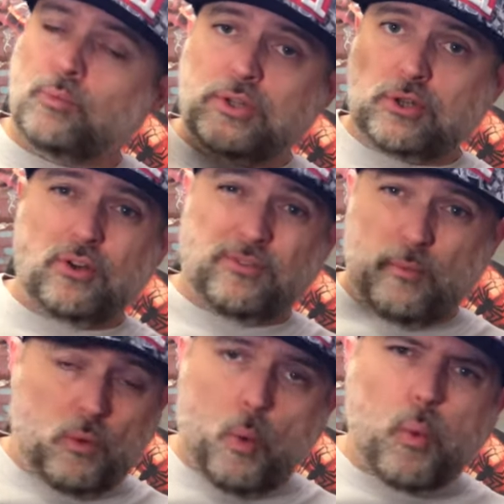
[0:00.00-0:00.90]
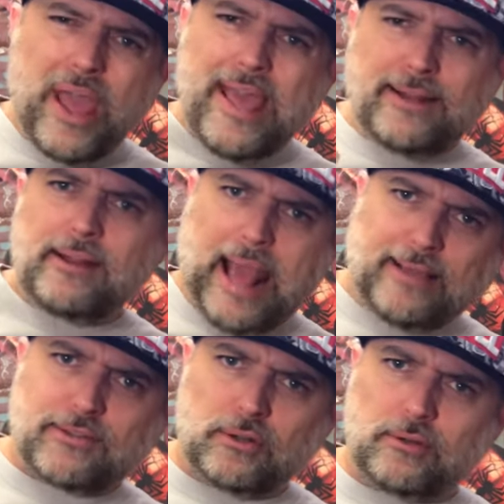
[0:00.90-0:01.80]
which looks weird and
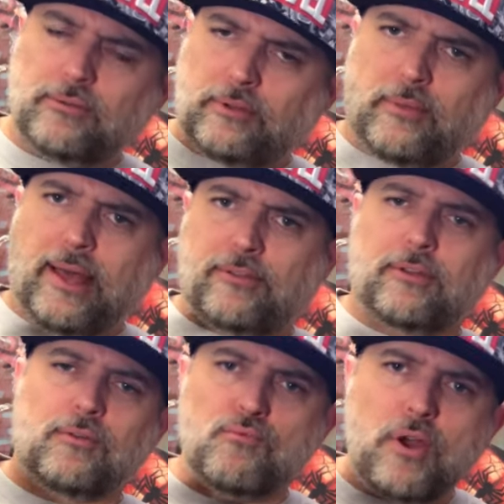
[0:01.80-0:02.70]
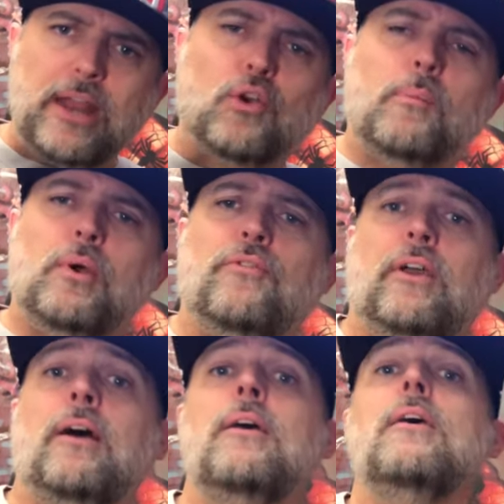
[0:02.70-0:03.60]
excellent. So that's a really cool Builder figure.